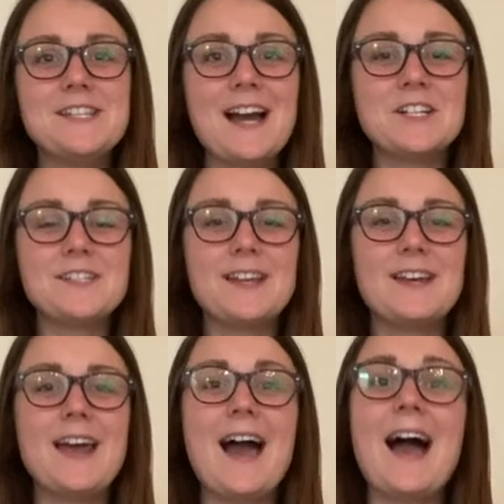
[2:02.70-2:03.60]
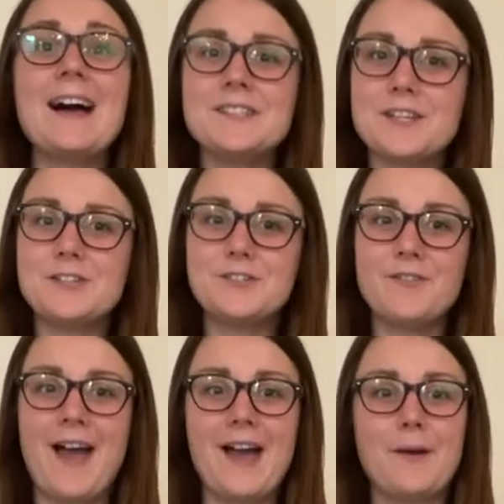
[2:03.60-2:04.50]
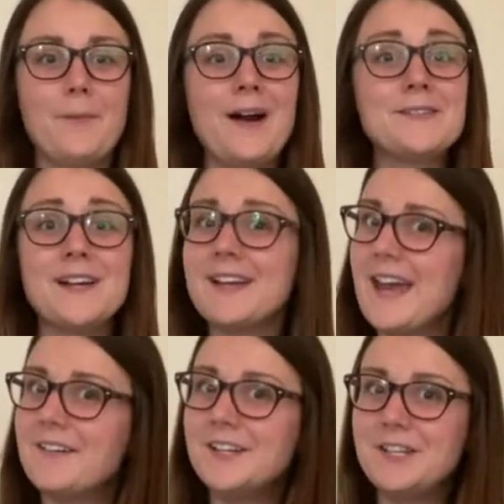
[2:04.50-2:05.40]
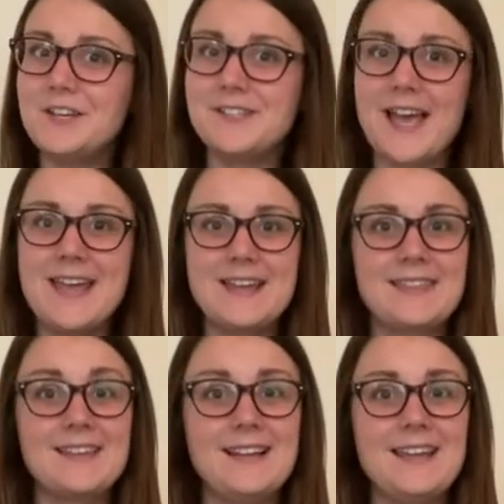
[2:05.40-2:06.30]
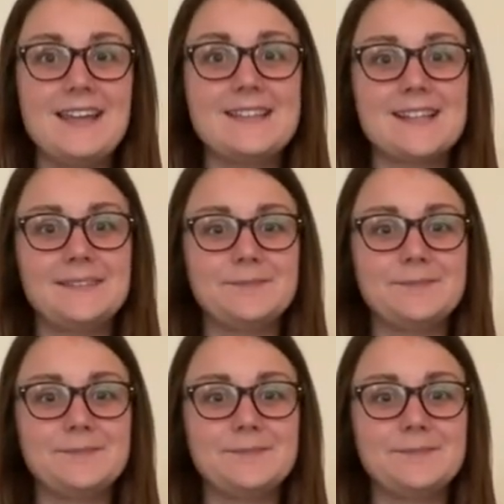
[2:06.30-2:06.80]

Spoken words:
Jackson as Shrek. Well done, Kieran, you take the lead.